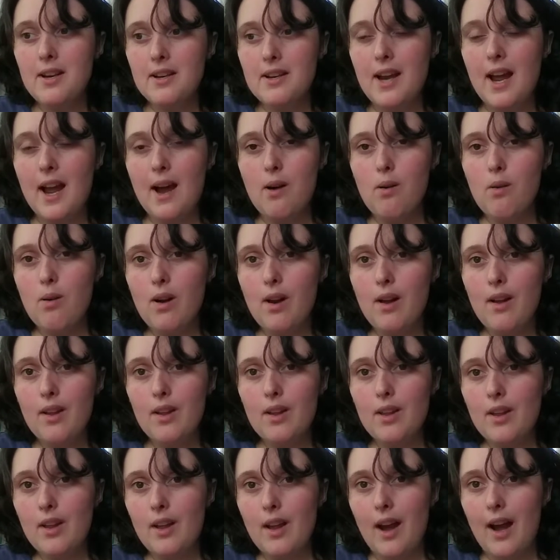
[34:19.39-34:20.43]
Now,
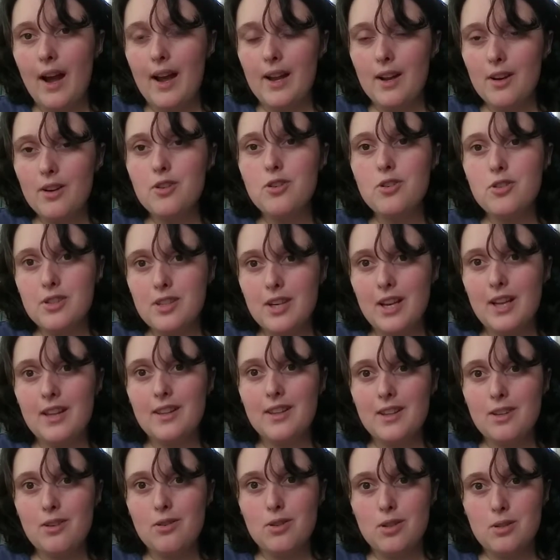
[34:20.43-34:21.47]
I understand
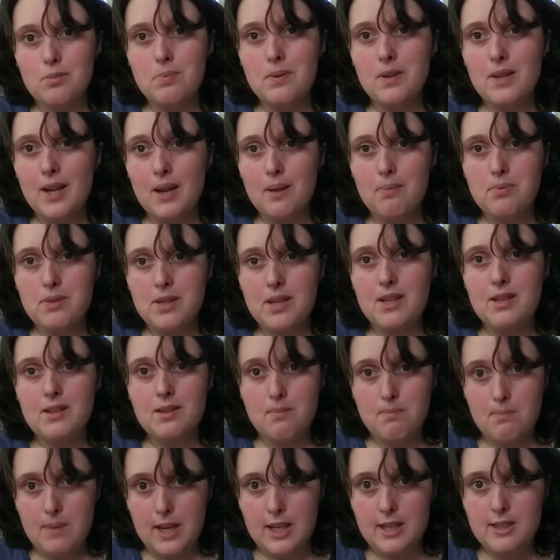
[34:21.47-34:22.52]
that USB Type-C is
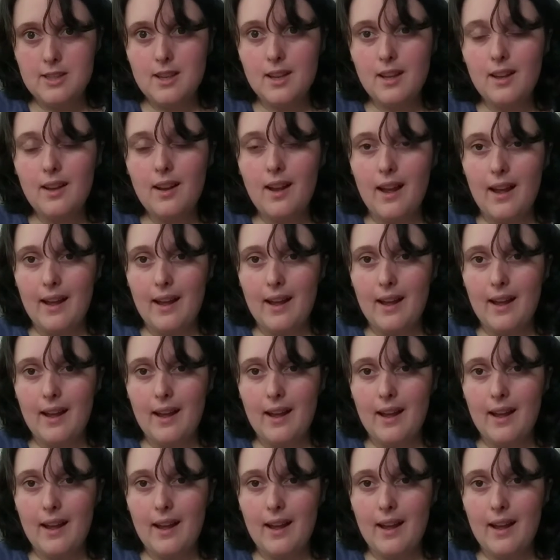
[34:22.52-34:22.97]
amazing,